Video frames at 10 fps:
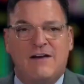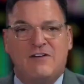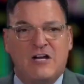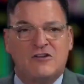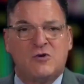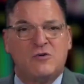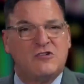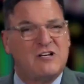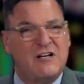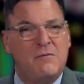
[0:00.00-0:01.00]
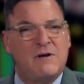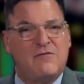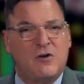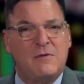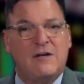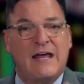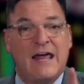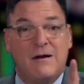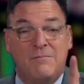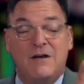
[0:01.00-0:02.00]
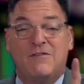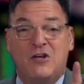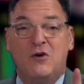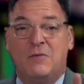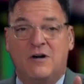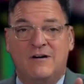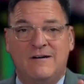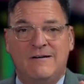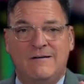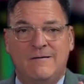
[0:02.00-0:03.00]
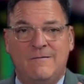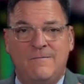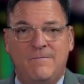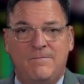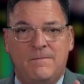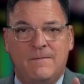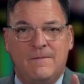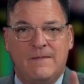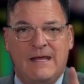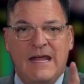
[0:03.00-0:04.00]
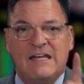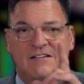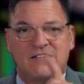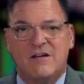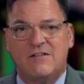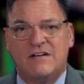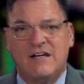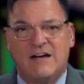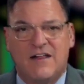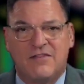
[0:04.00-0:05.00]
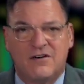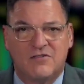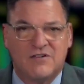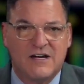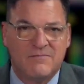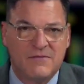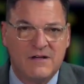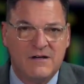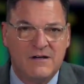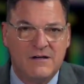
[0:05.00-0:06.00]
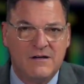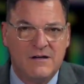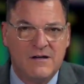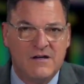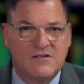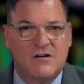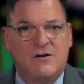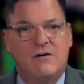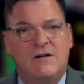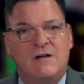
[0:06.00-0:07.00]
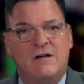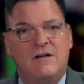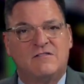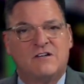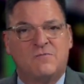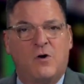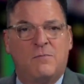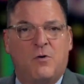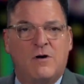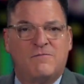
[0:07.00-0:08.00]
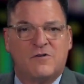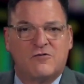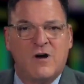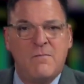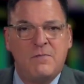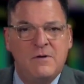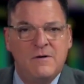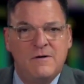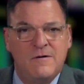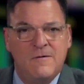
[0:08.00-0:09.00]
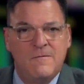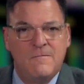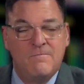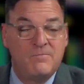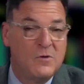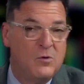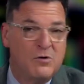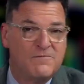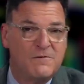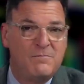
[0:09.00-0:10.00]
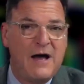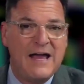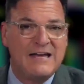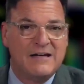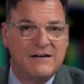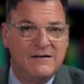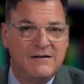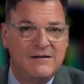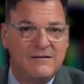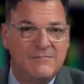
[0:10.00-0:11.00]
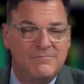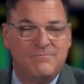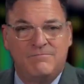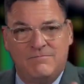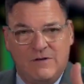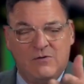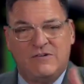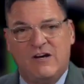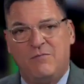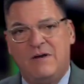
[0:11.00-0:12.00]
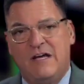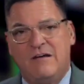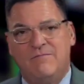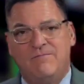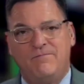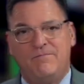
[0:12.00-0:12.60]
and if he does so with just a little bit of humility and a bit of humor, he can seal the deal on Thursday. So is this more important for Trump or for Biden? You tell me.